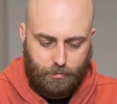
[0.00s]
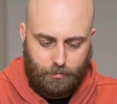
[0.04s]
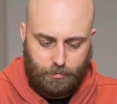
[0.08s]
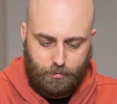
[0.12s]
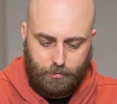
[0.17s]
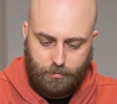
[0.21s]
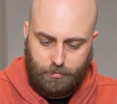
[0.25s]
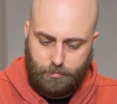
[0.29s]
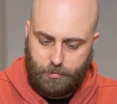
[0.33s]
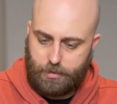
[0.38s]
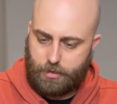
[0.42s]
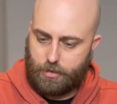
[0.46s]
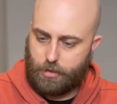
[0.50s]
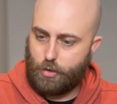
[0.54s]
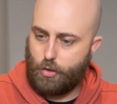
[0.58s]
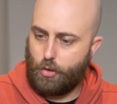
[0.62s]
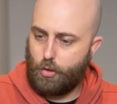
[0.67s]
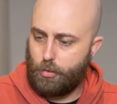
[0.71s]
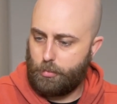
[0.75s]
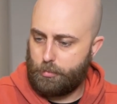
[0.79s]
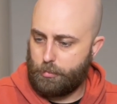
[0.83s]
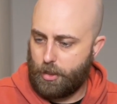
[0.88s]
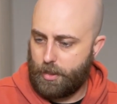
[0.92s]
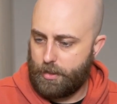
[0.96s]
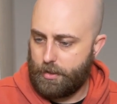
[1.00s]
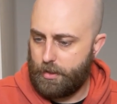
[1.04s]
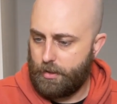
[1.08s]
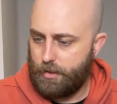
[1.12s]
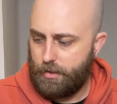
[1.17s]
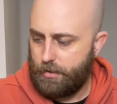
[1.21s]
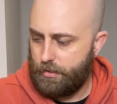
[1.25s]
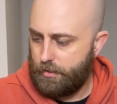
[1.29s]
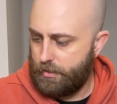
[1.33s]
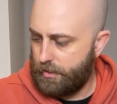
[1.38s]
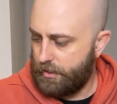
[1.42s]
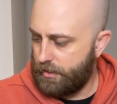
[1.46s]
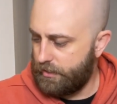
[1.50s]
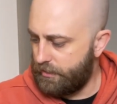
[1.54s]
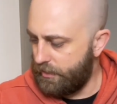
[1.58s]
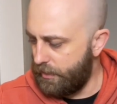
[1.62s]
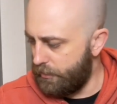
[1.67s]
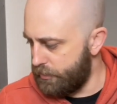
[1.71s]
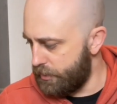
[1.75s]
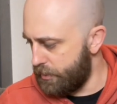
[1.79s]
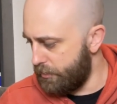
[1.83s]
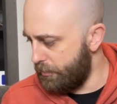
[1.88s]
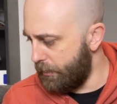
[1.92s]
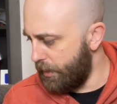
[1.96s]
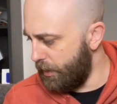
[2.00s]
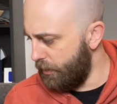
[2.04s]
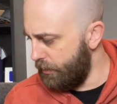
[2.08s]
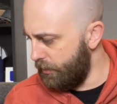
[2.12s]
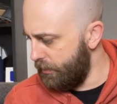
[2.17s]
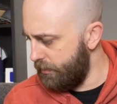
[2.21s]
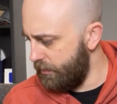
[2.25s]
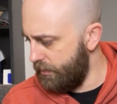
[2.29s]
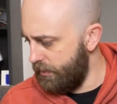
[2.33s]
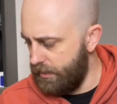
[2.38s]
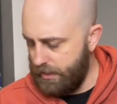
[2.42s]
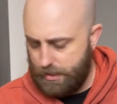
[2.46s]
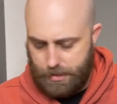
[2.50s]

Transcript: oh, there's a corm right there. I guess that was a melo.